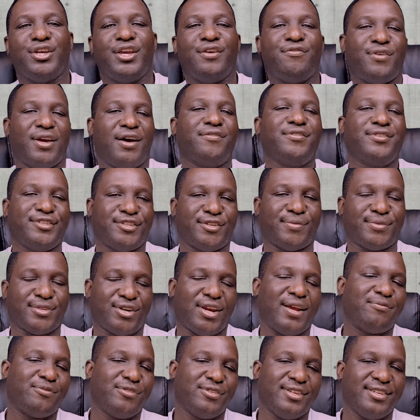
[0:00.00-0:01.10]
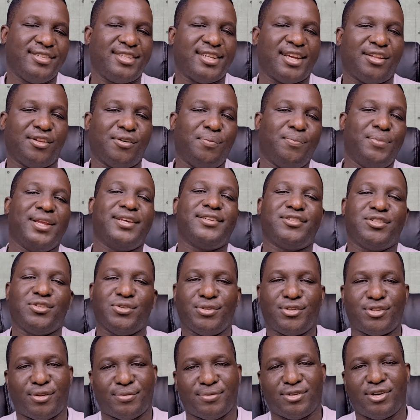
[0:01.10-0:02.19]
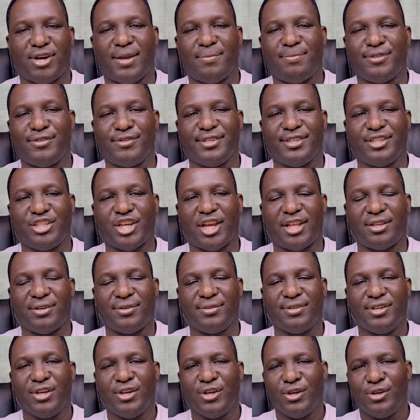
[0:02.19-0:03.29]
If you haven't subscribed to this channel, please do subscribe to the channel